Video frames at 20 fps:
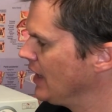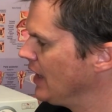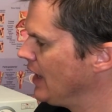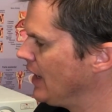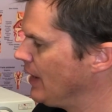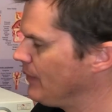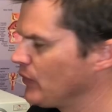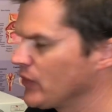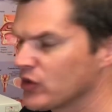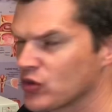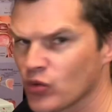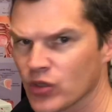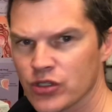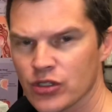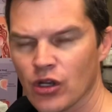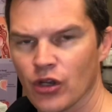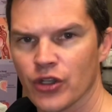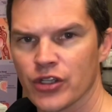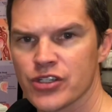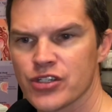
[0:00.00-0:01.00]
Um, it's what's
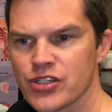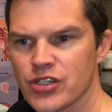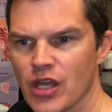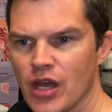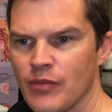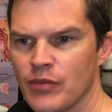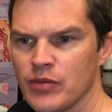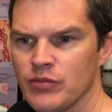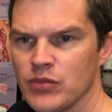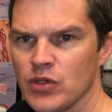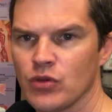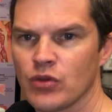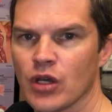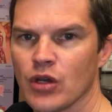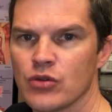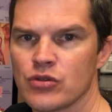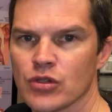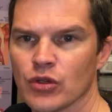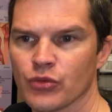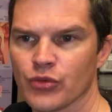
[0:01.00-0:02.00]
called a
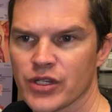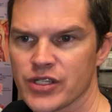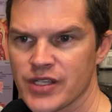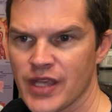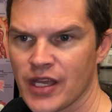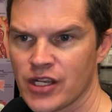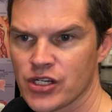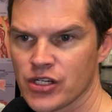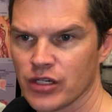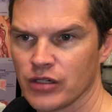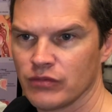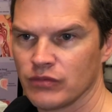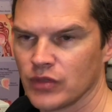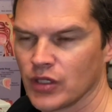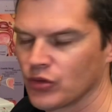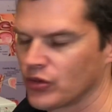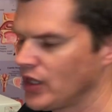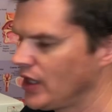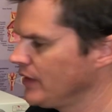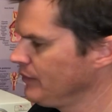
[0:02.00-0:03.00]
submucosal resection,
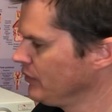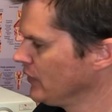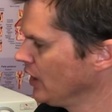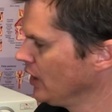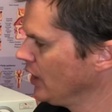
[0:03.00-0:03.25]
okay?